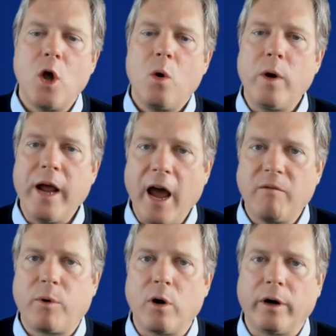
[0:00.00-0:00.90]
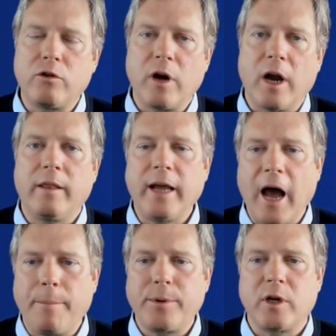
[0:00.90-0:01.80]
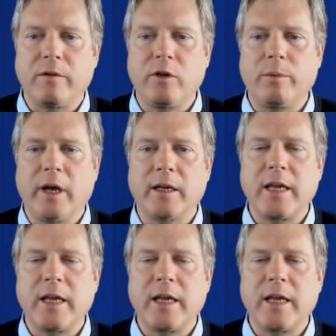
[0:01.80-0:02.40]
We have broken trend, the opposite of UPS.